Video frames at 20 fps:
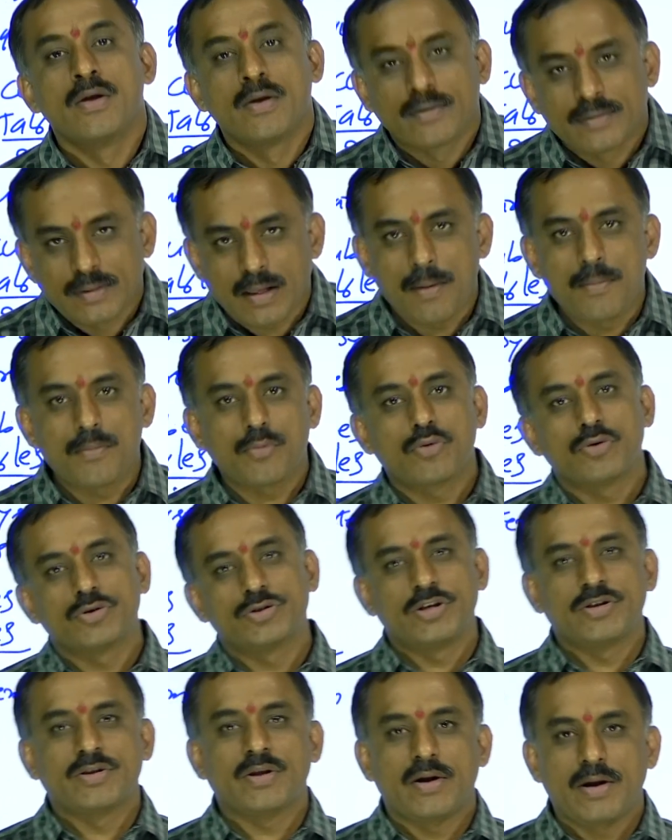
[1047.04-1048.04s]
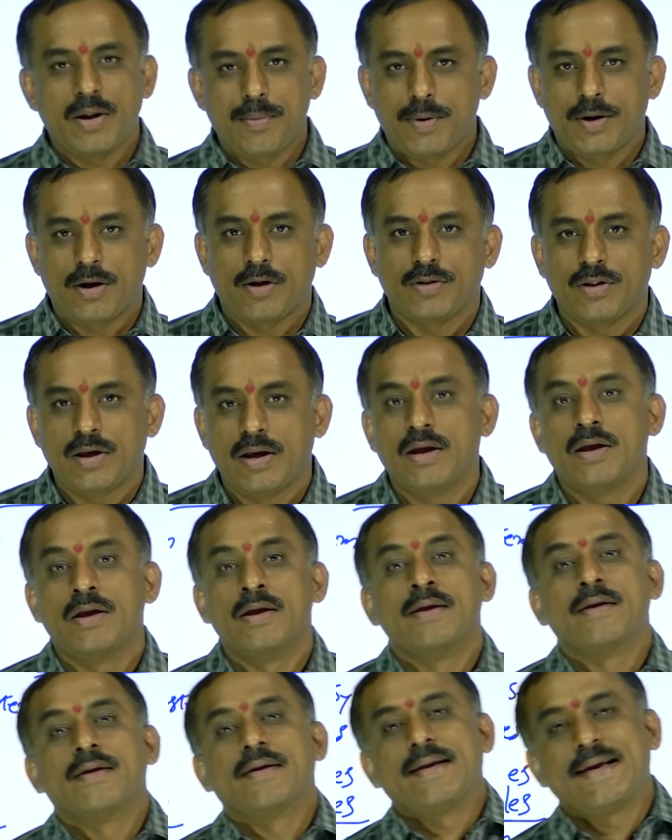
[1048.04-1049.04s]
Some questions are depend on the
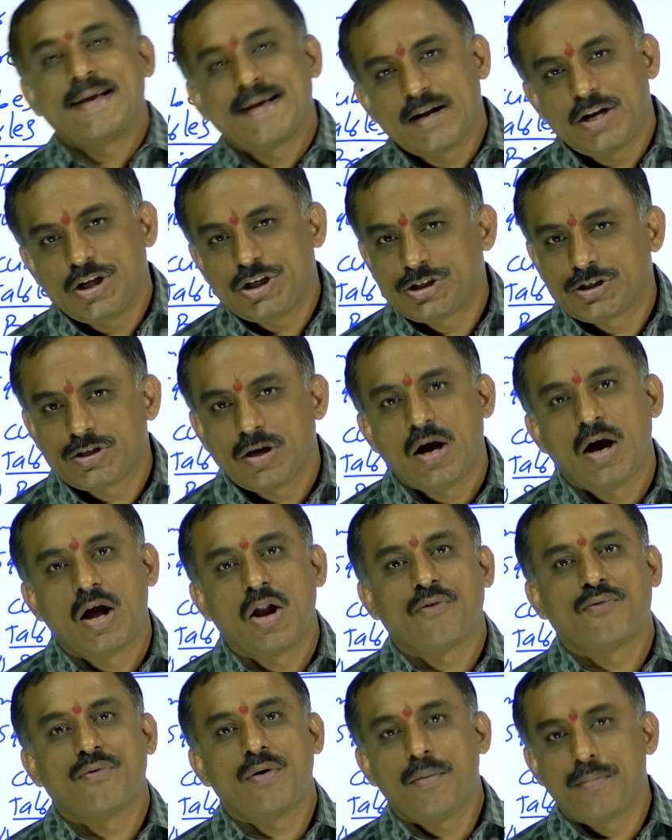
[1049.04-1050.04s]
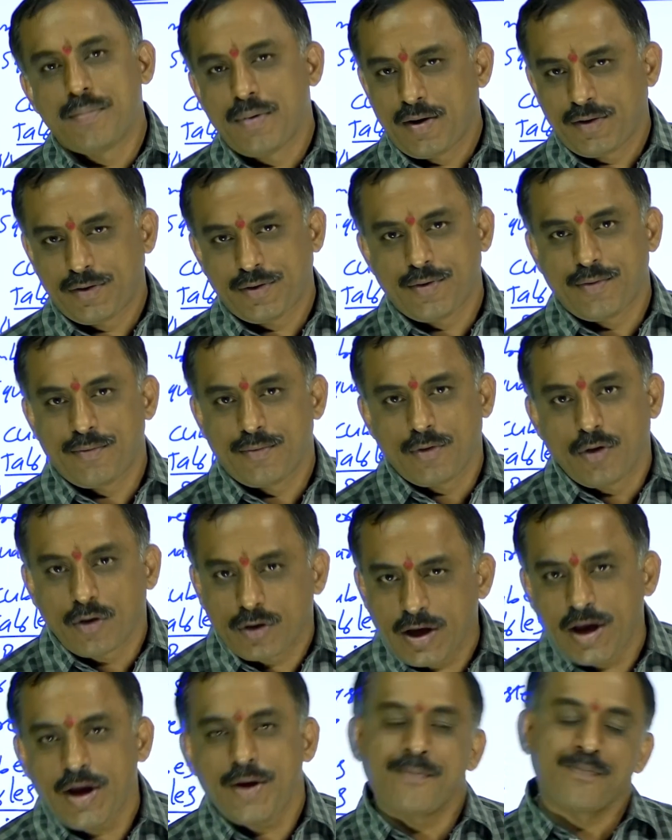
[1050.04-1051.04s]
English alphabets.
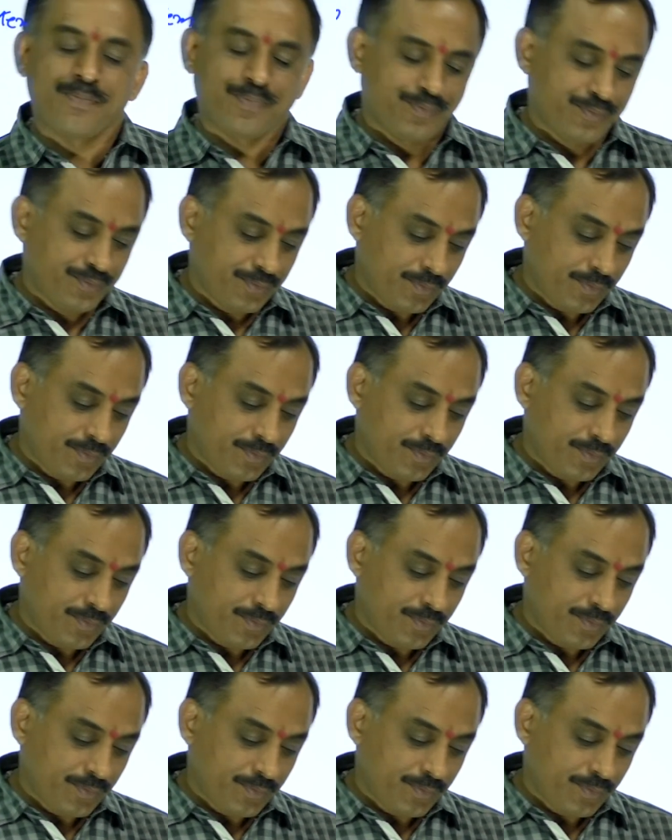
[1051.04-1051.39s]
Okay.